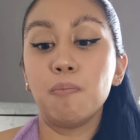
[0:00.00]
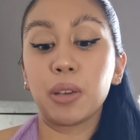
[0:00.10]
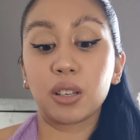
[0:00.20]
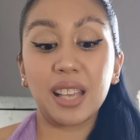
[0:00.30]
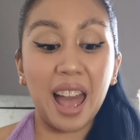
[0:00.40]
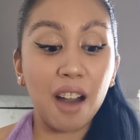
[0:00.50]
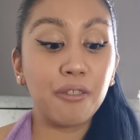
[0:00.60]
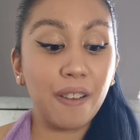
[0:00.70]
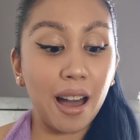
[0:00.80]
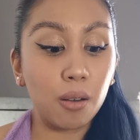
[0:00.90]
Because I have
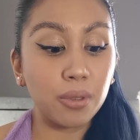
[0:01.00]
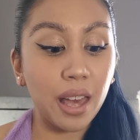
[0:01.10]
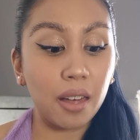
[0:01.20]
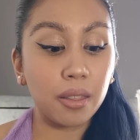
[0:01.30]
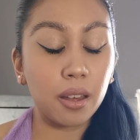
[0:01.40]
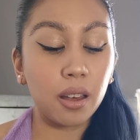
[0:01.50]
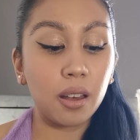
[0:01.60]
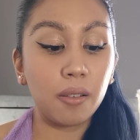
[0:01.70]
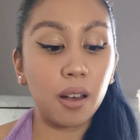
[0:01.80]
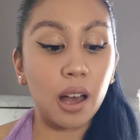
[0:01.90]
found that
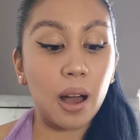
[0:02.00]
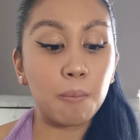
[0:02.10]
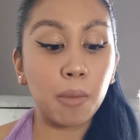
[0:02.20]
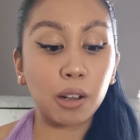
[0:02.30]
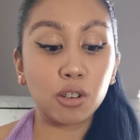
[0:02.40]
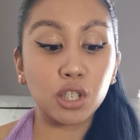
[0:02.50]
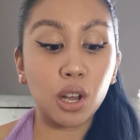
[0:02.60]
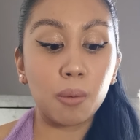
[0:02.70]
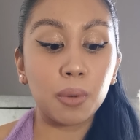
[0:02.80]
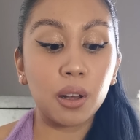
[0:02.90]
the
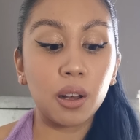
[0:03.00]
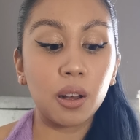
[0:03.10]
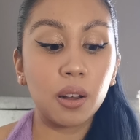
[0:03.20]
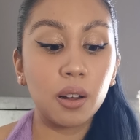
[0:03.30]
microderma